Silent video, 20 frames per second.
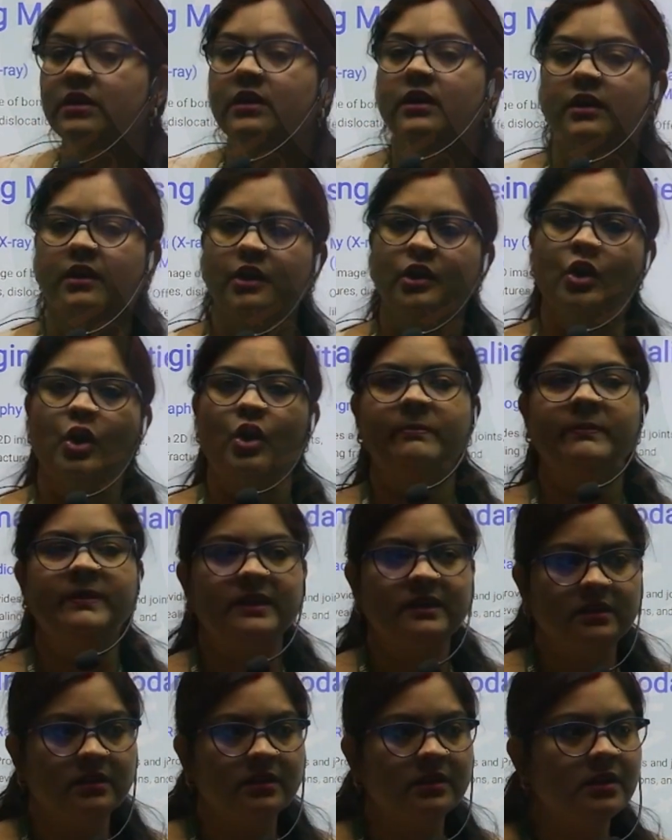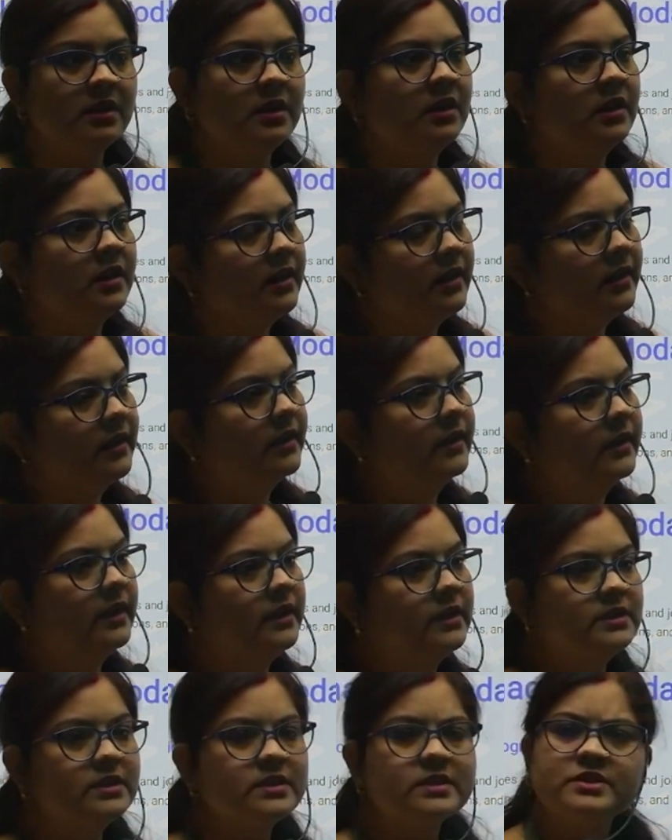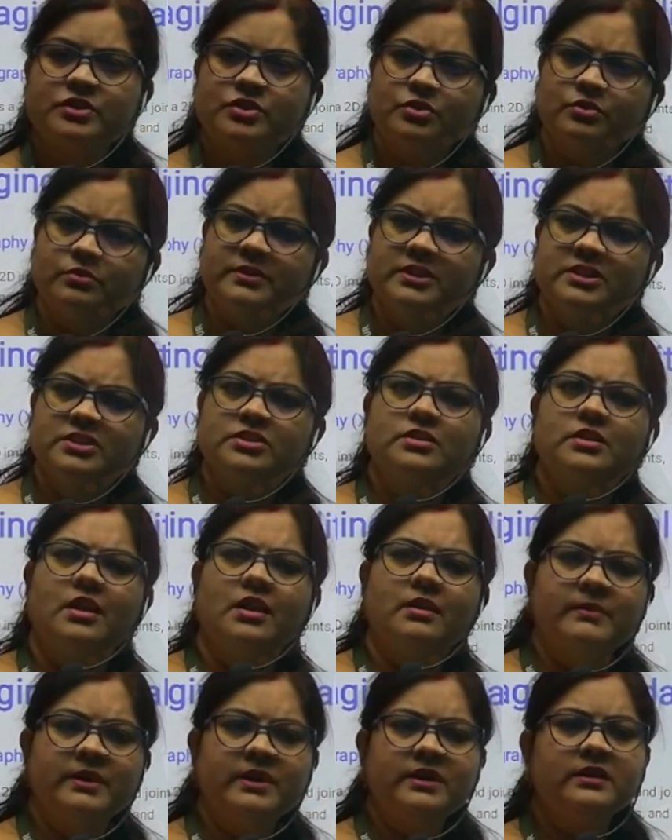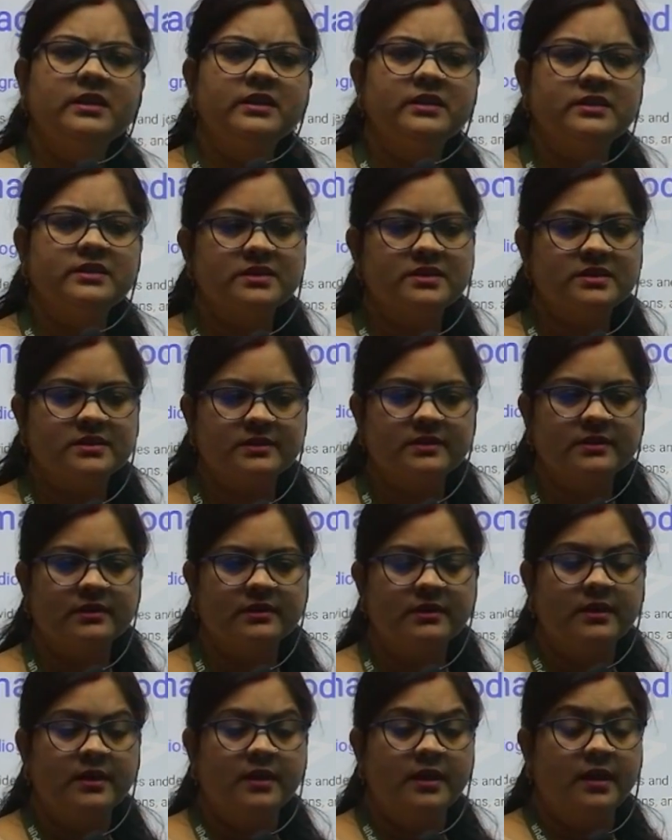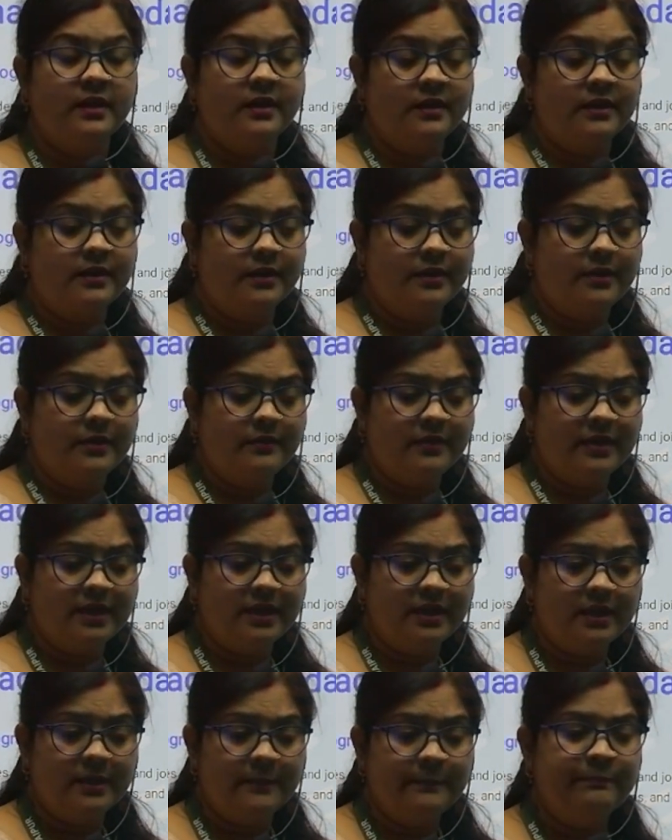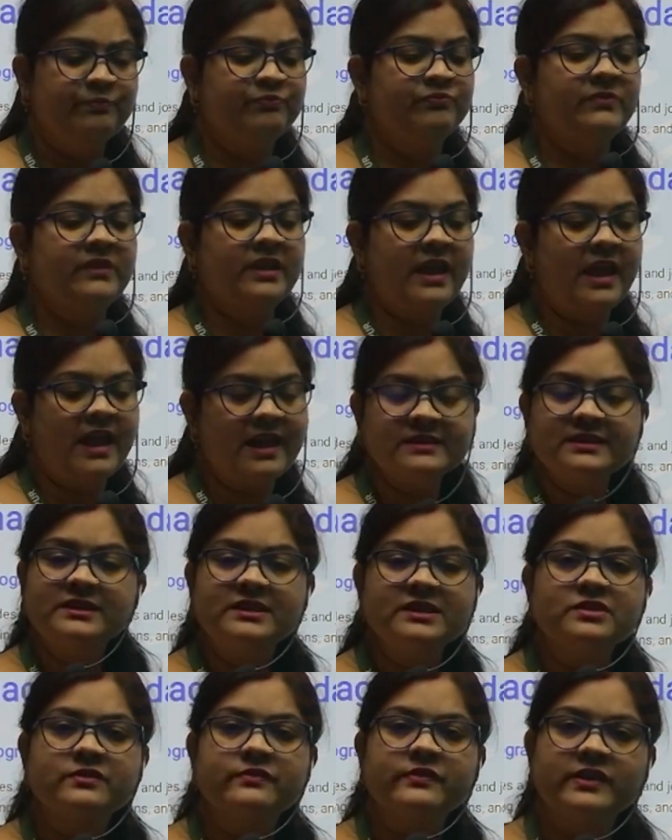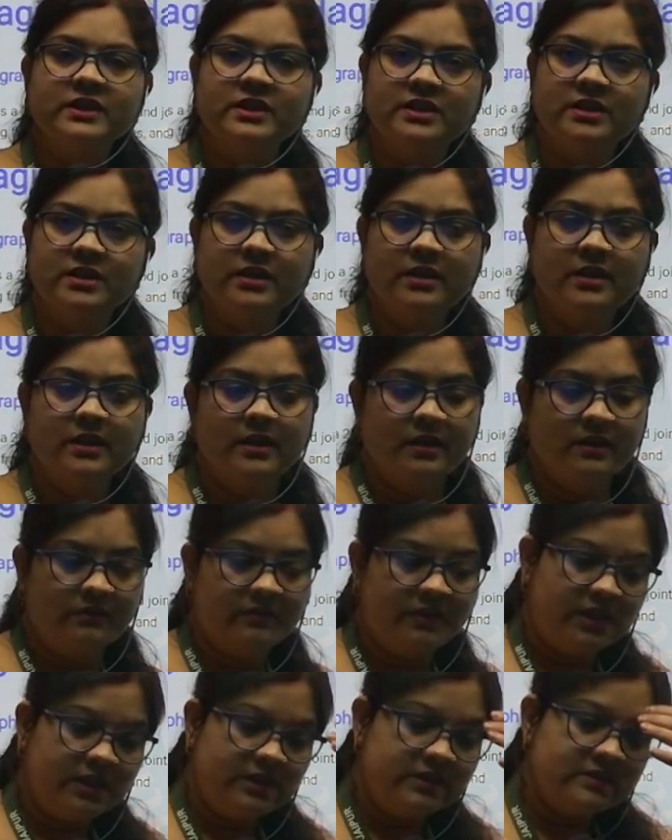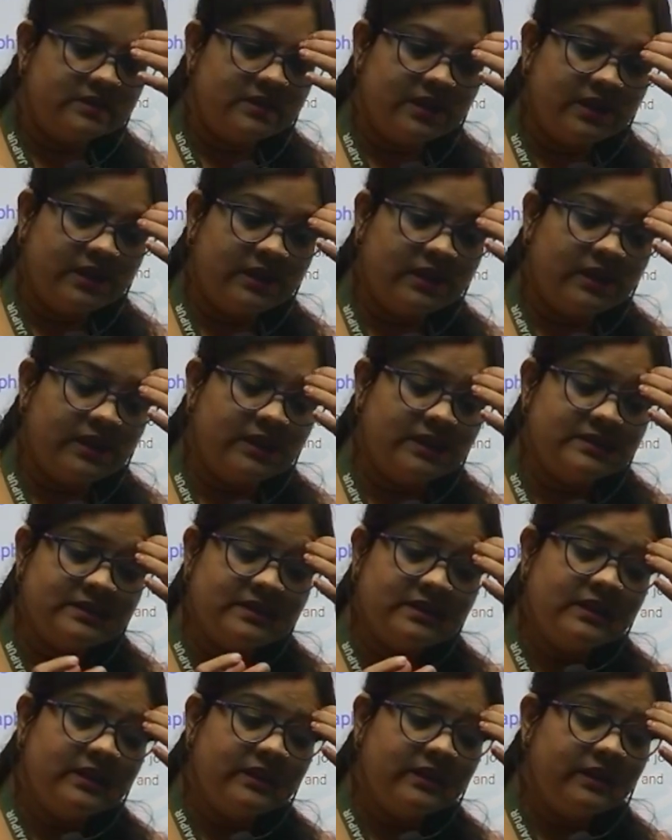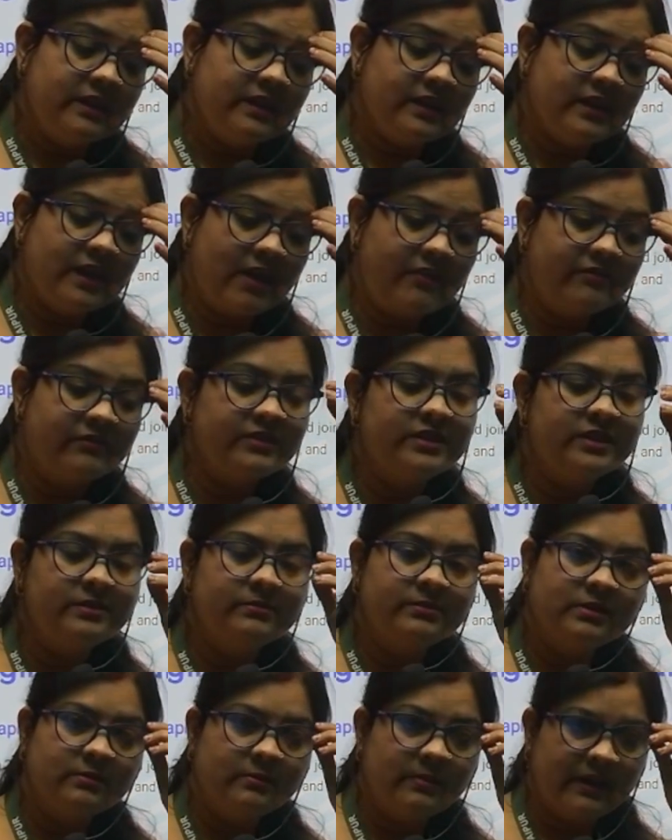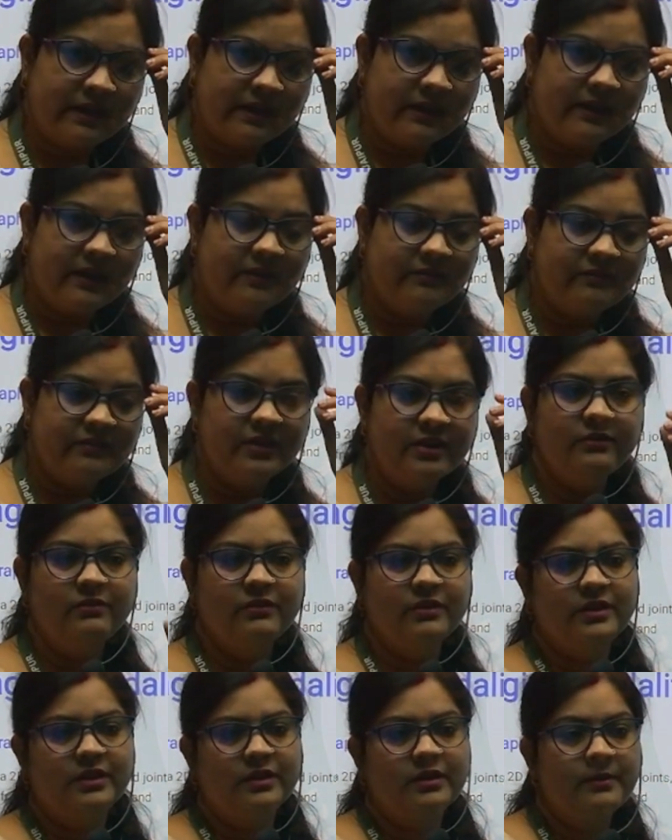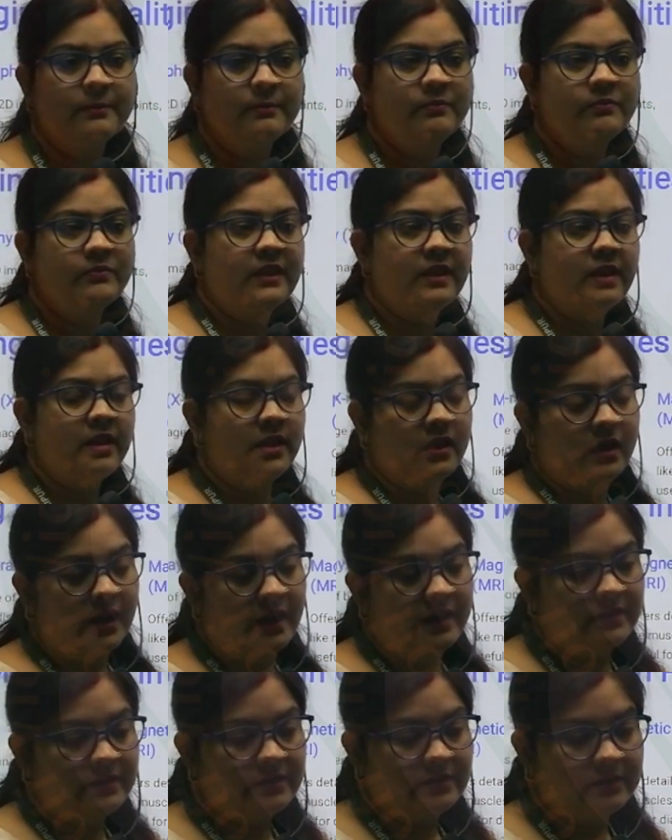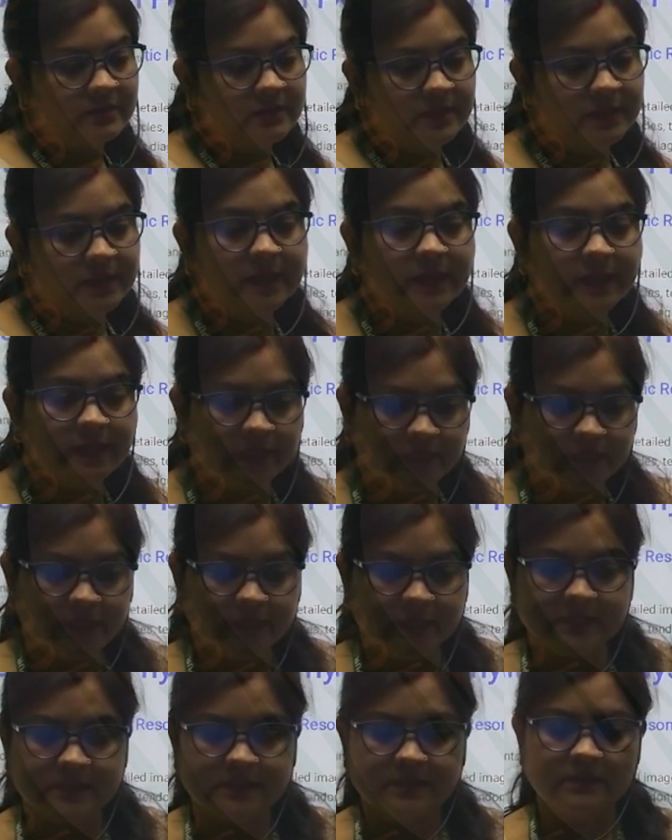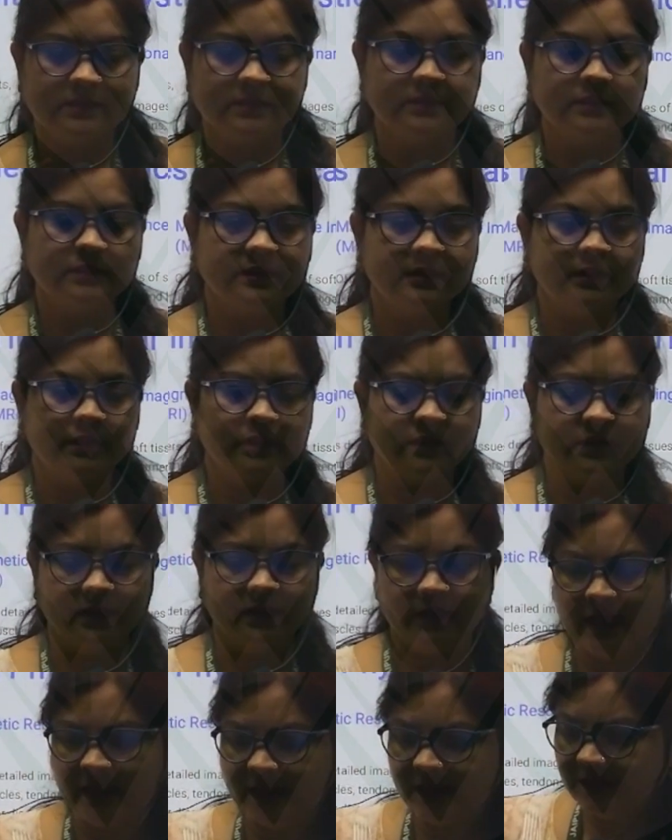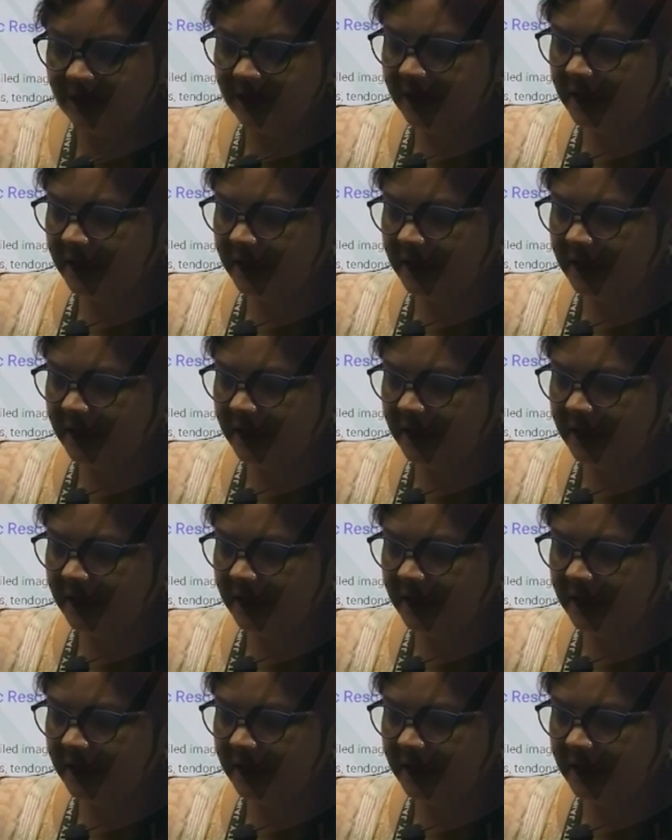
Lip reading: common, it is too much common, it is very, as it is very, we can say easily affordable by everyone, and it is the